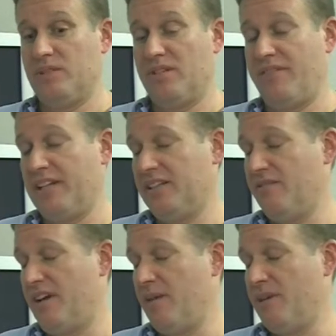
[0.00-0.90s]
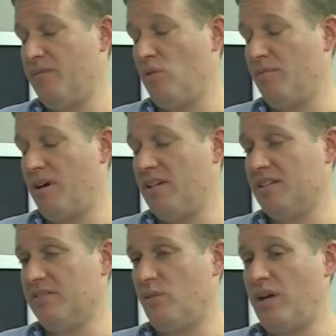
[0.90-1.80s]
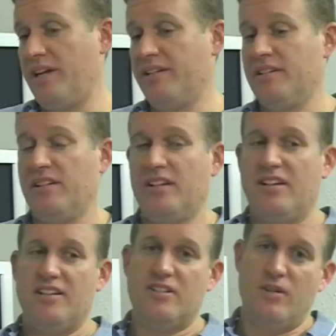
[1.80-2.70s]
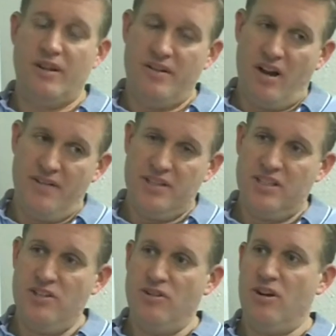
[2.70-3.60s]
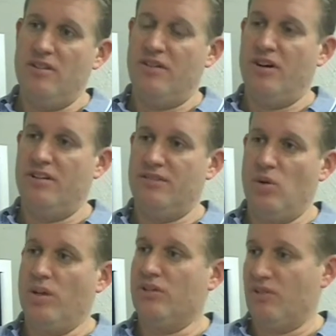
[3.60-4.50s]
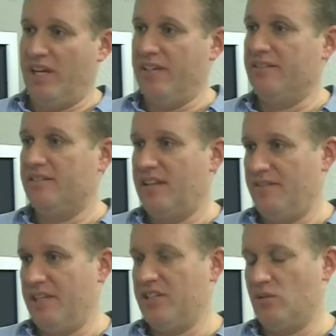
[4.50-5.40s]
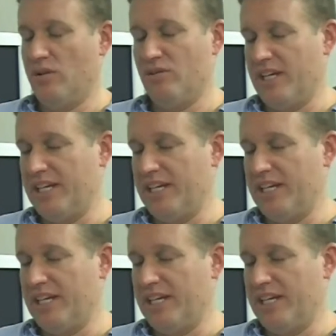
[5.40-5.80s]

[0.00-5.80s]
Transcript: affect the environment in a more positive way. So obviously, you've heard of going green. Everything's going green